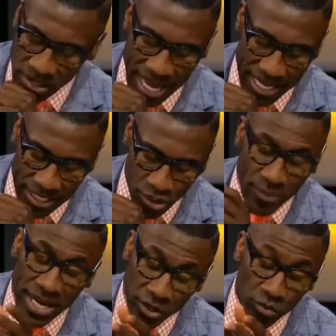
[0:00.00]
Now it's gonna
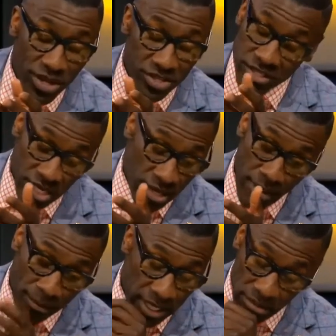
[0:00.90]
be interesting, Skip. I
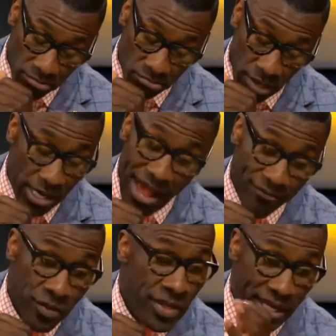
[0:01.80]
mean, they're gonna have
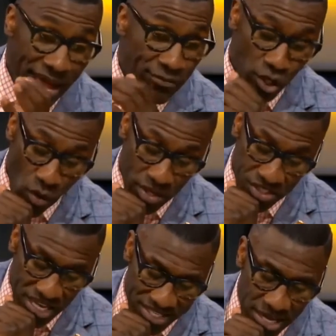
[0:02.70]
to they're gonna have to
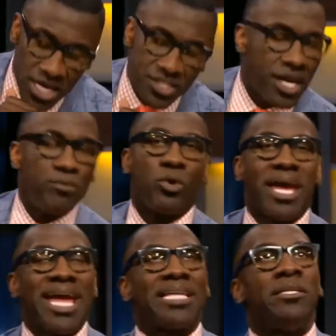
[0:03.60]
coexist. Skip, you
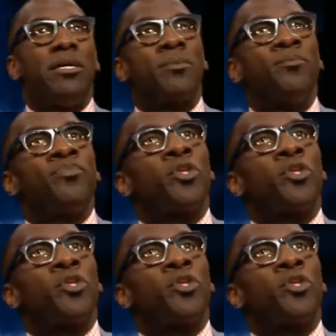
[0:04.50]
can't look.